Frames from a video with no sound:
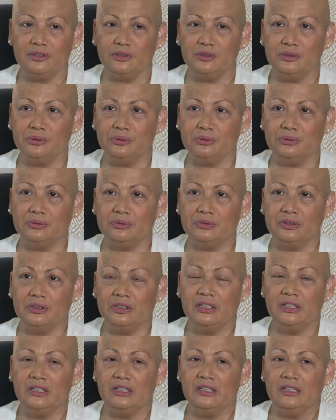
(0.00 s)
do.
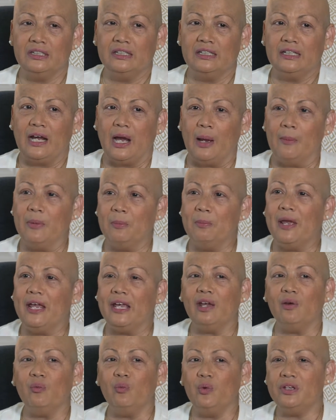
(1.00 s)
I mean, make
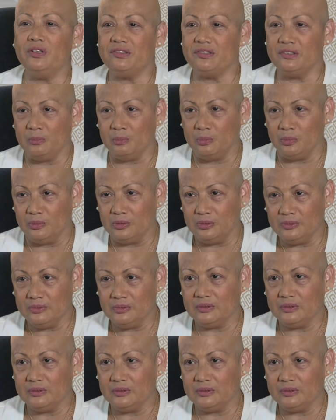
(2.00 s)
it reasonable.